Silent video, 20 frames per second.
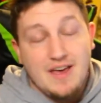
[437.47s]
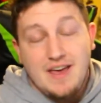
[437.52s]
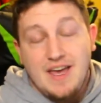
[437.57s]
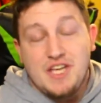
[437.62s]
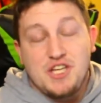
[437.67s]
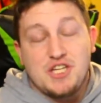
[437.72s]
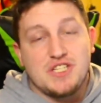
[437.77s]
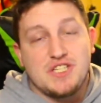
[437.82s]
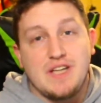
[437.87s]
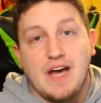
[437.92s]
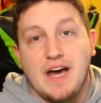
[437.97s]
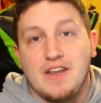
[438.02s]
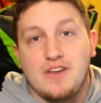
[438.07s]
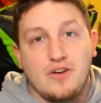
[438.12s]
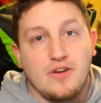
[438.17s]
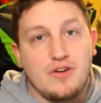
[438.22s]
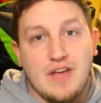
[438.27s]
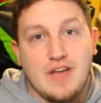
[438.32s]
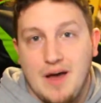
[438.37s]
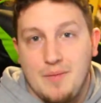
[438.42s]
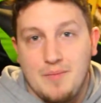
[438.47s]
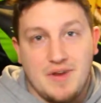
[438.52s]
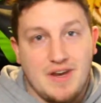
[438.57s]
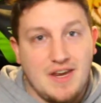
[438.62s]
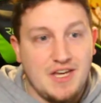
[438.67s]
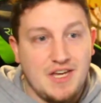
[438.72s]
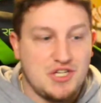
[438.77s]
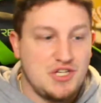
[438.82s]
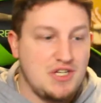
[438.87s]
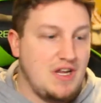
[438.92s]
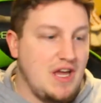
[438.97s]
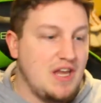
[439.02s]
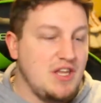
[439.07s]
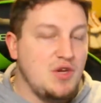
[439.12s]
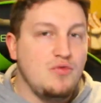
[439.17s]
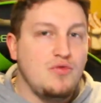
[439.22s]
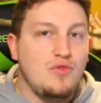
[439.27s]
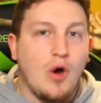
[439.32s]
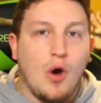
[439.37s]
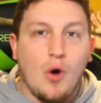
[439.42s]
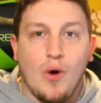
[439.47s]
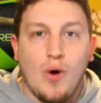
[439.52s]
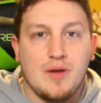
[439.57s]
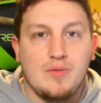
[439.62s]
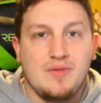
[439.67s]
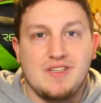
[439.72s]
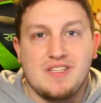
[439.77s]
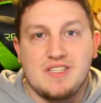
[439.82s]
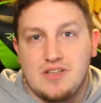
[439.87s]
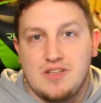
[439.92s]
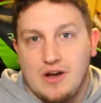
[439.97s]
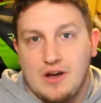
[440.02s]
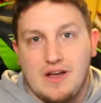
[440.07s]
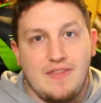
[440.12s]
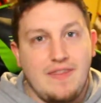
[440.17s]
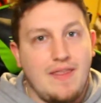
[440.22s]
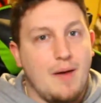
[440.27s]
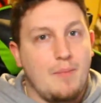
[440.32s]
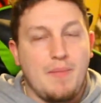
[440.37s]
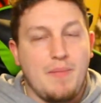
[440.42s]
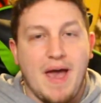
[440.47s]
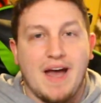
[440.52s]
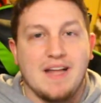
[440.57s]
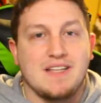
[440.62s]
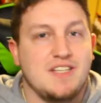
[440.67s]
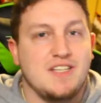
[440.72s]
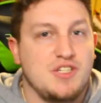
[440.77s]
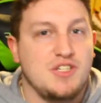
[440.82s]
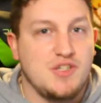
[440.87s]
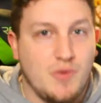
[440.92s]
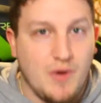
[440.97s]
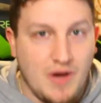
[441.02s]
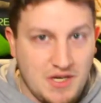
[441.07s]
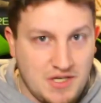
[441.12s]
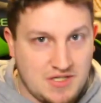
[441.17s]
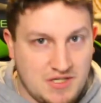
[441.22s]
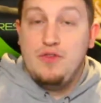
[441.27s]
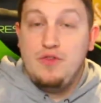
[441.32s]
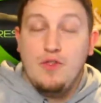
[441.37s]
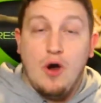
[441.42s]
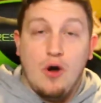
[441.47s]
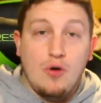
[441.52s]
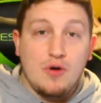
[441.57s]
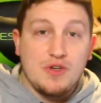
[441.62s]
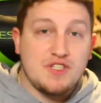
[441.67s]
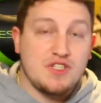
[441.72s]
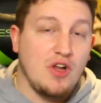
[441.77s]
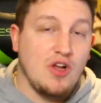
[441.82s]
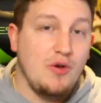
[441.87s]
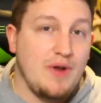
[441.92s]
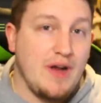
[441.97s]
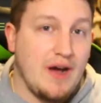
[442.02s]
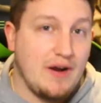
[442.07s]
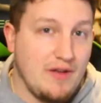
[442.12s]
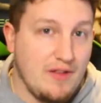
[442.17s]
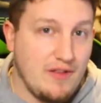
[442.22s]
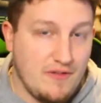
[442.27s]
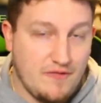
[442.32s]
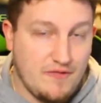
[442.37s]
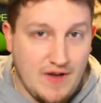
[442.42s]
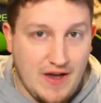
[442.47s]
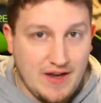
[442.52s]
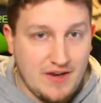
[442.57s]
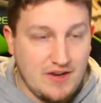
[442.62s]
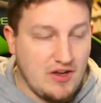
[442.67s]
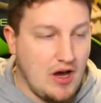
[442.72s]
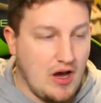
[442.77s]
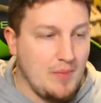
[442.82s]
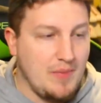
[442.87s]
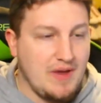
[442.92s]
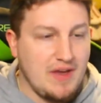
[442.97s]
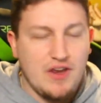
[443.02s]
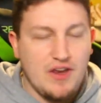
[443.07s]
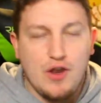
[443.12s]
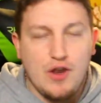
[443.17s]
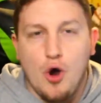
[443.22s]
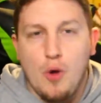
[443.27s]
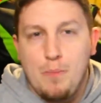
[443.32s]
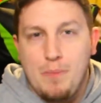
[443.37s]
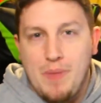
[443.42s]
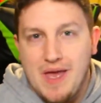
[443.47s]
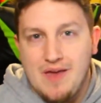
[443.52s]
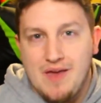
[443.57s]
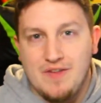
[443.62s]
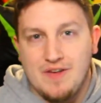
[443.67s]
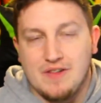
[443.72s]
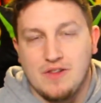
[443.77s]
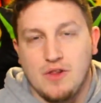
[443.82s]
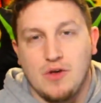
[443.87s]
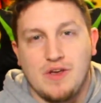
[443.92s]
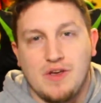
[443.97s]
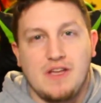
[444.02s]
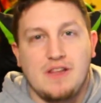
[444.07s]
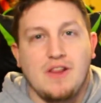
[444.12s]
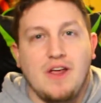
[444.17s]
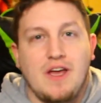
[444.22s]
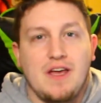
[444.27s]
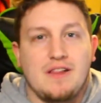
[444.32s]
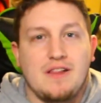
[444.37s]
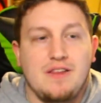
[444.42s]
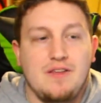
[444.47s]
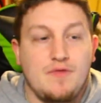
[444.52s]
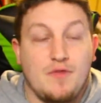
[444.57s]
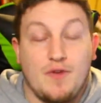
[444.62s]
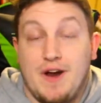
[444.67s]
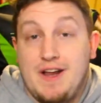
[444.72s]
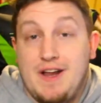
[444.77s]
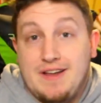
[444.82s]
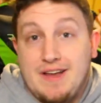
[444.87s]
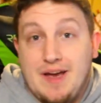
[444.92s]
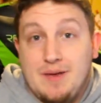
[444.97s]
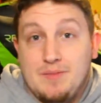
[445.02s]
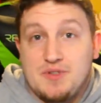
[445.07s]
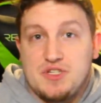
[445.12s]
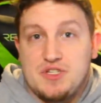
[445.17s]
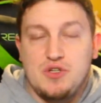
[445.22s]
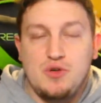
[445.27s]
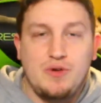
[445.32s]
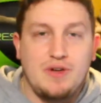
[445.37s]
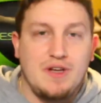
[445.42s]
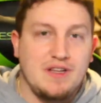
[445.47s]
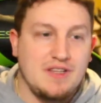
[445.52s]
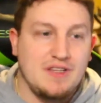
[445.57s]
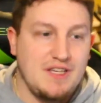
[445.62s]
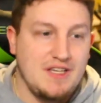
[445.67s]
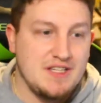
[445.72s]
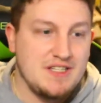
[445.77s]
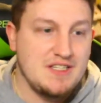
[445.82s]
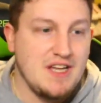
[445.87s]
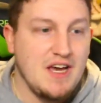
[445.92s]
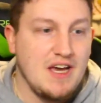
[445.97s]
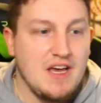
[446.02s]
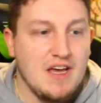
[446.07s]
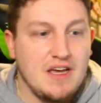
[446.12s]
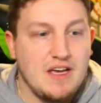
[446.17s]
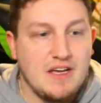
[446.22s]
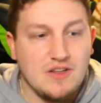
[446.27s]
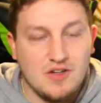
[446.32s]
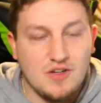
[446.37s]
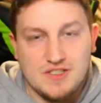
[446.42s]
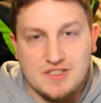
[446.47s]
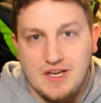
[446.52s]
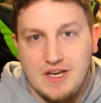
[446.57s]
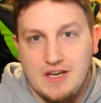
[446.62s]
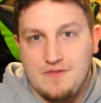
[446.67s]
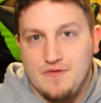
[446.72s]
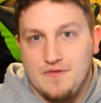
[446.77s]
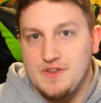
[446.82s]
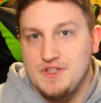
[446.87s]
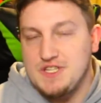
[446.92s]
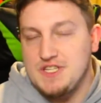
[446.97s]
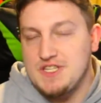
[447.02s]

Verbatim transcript: It's just not a good combination, and you don't want to be stuck in that bad situation. No slowdown of the Fed coming, no pivot looking likely for any time soon, at least. It looks like for the